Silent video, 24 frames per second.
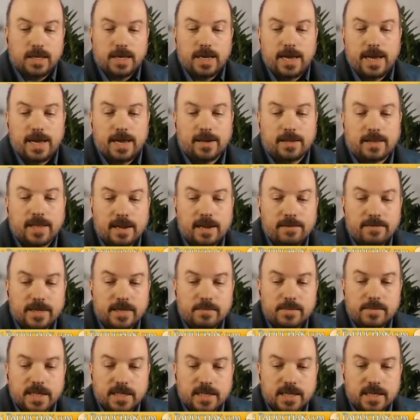And a lot of
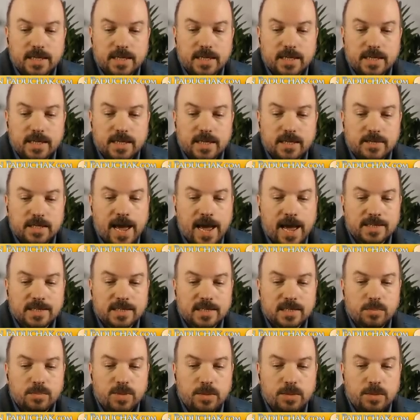times that gives us
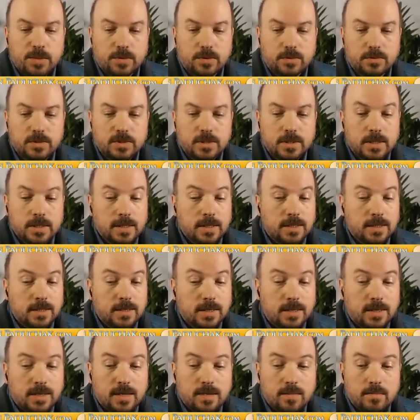access to people
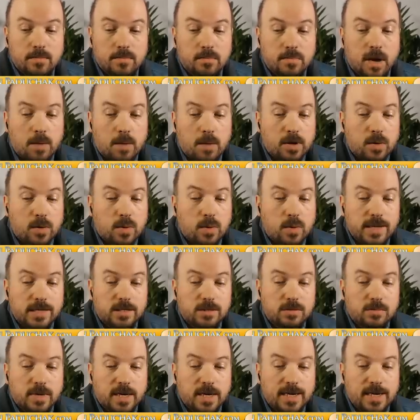
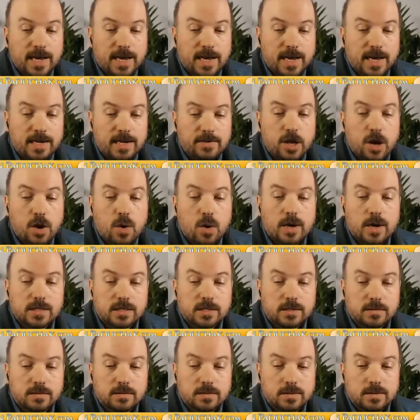public-wise who might not even know
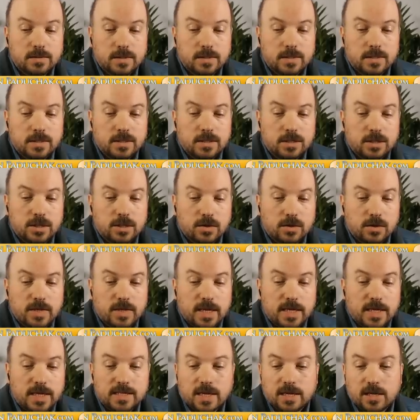us. So
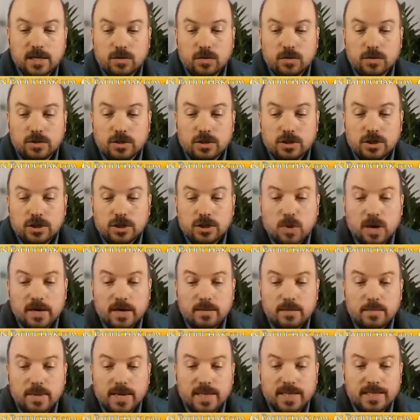that's kind of cool. They're just brought
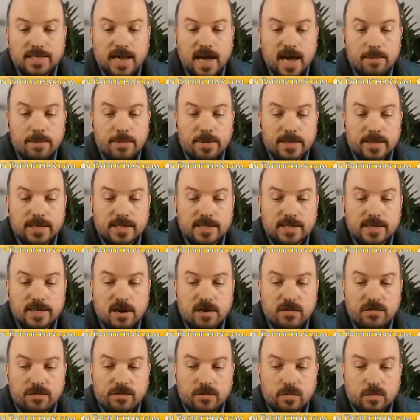in by the topic
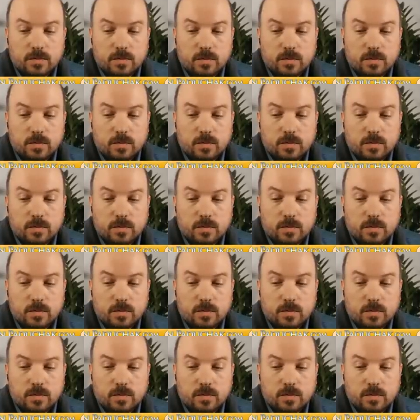itself.